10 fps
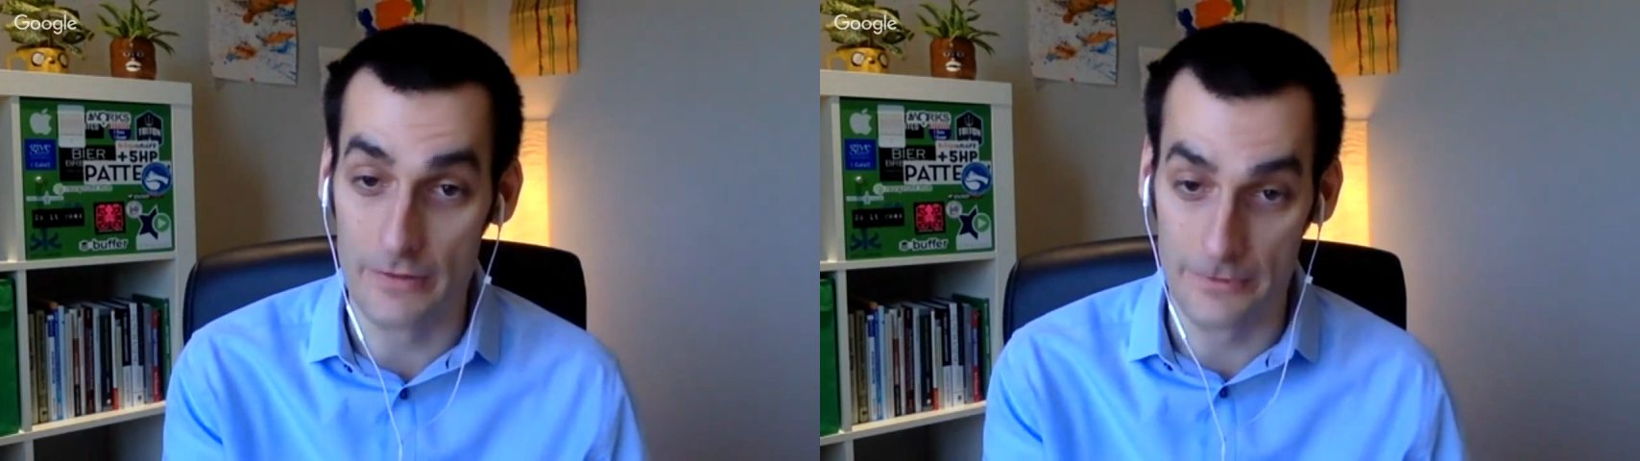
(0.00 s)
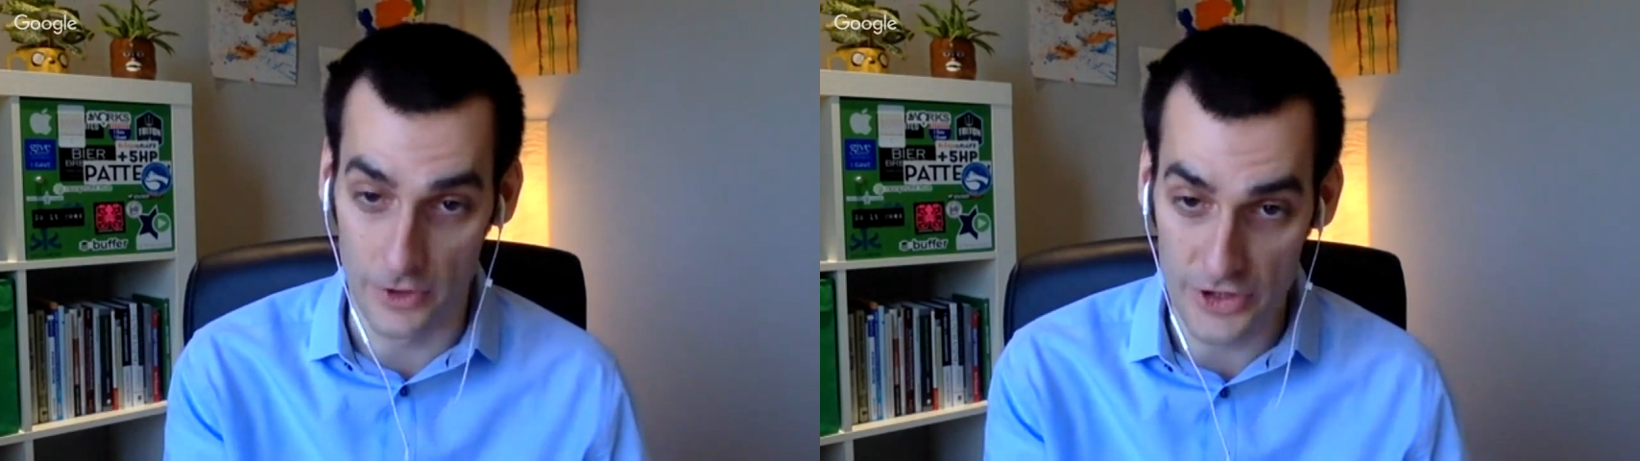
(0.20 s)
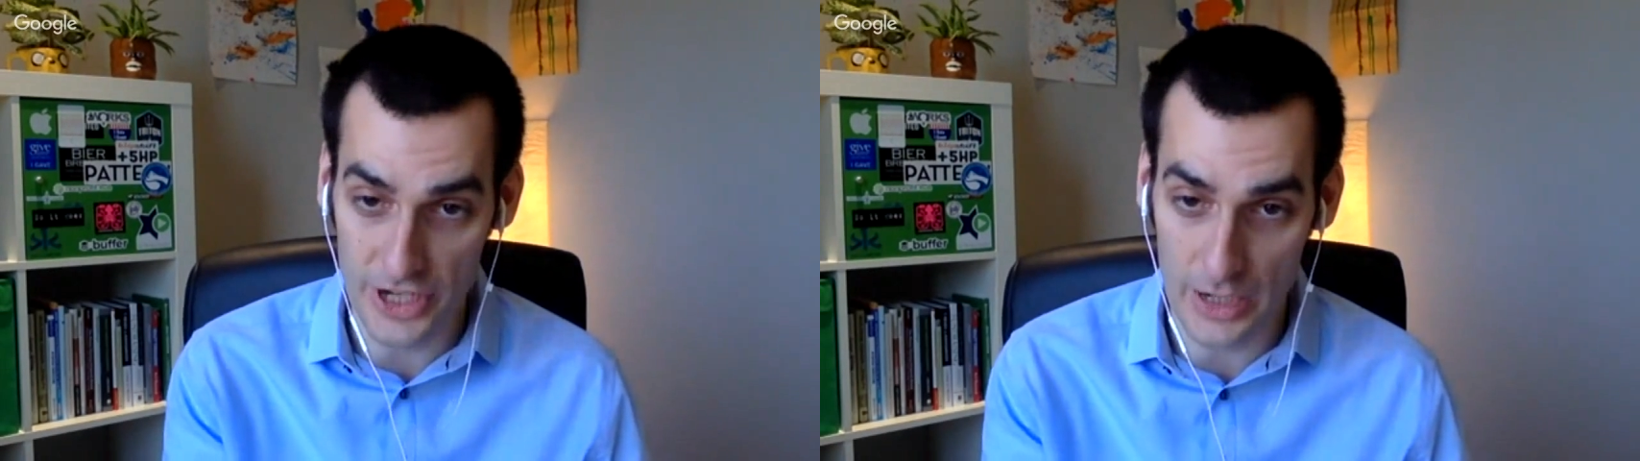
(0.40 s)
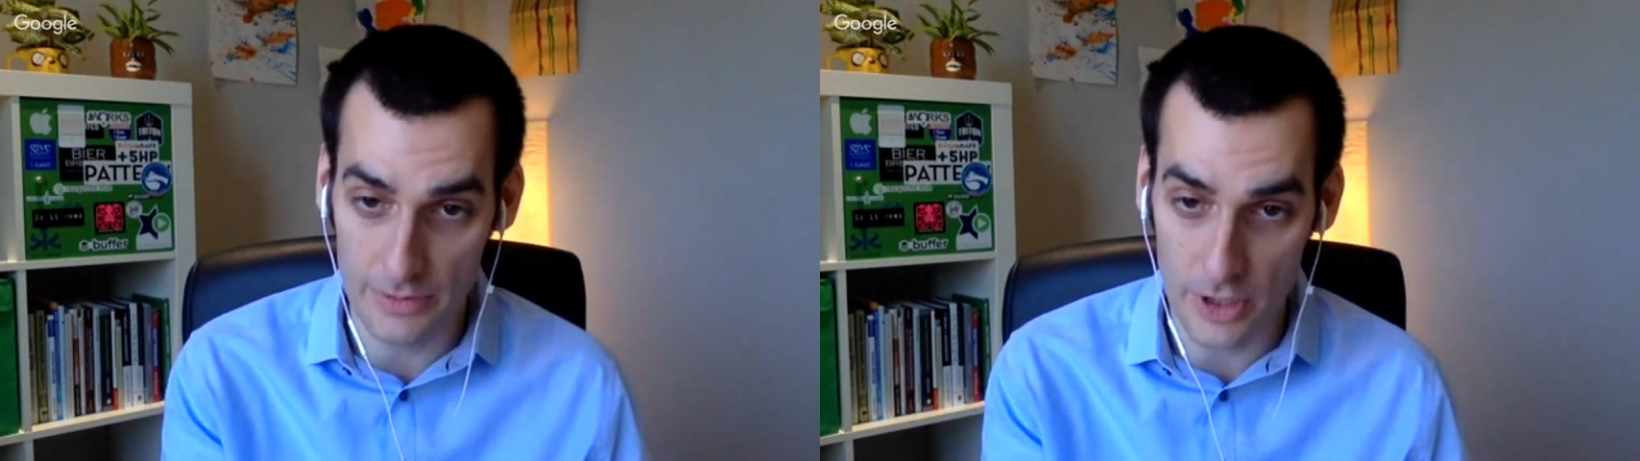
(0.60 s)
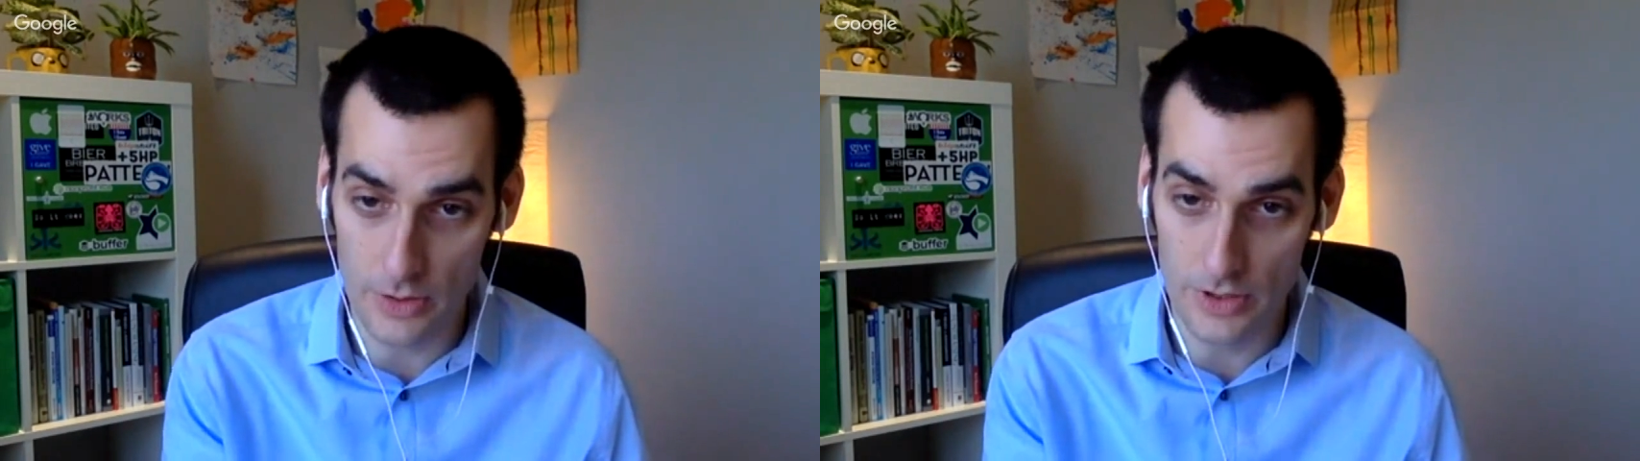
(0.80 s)
of
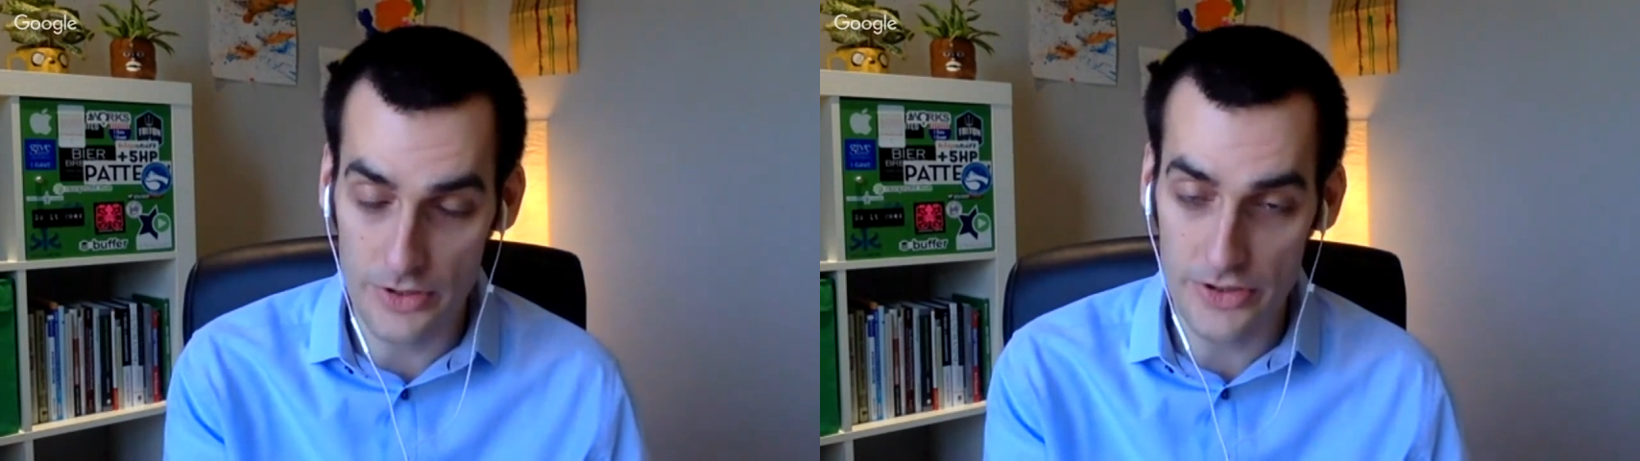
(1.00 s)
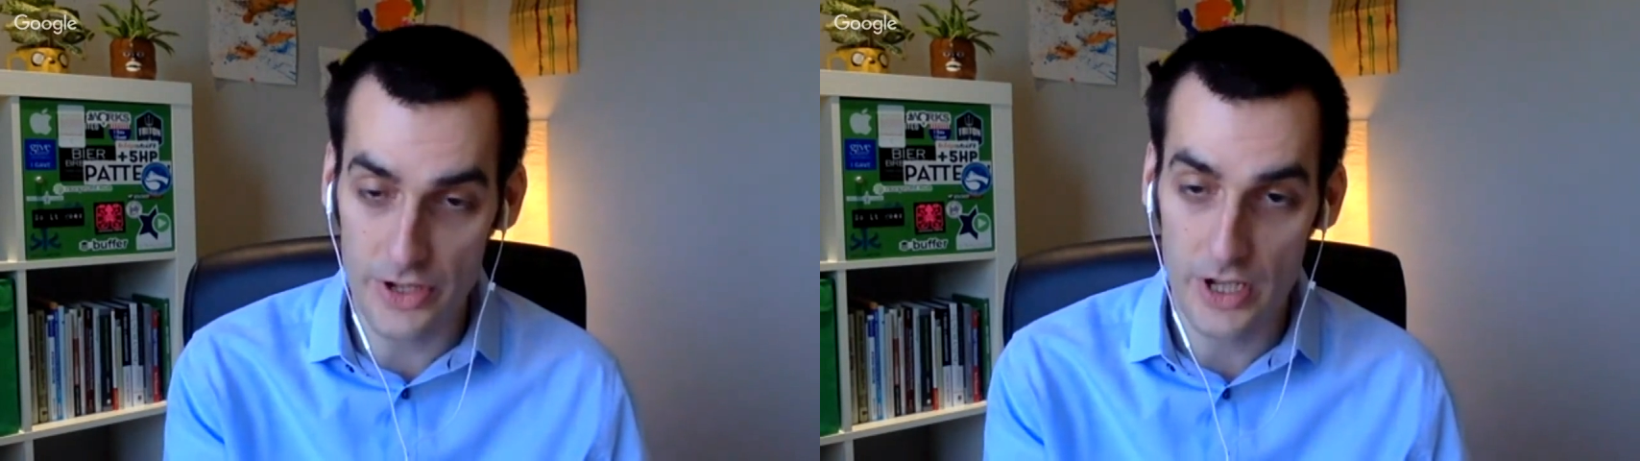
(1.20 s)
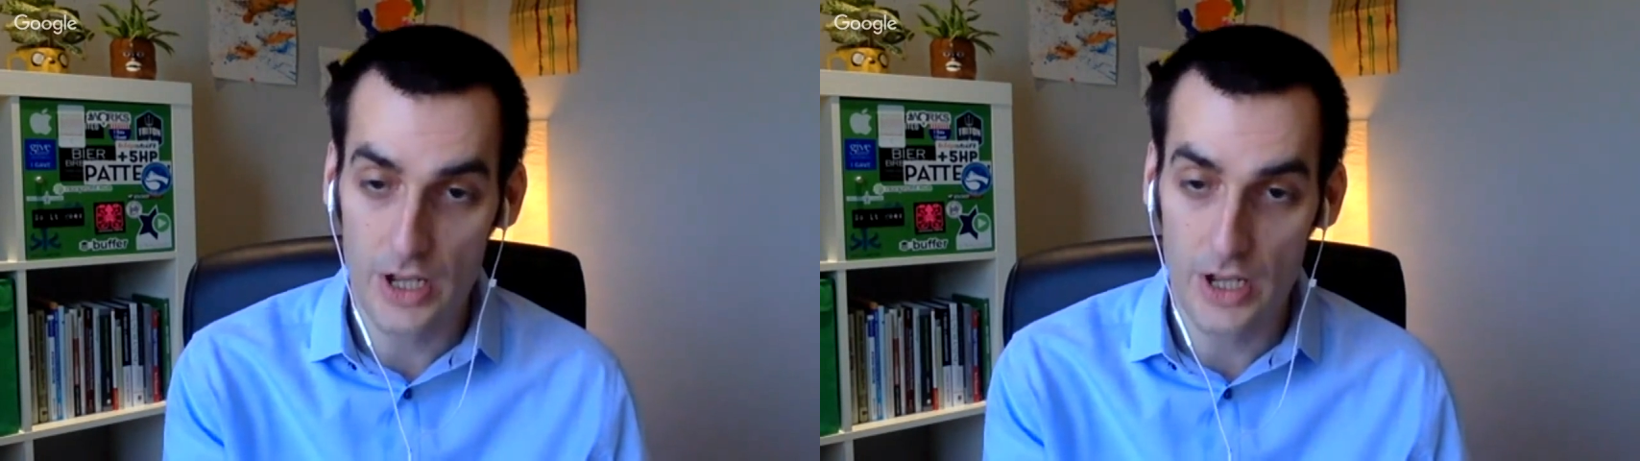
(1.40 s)
first-time donors.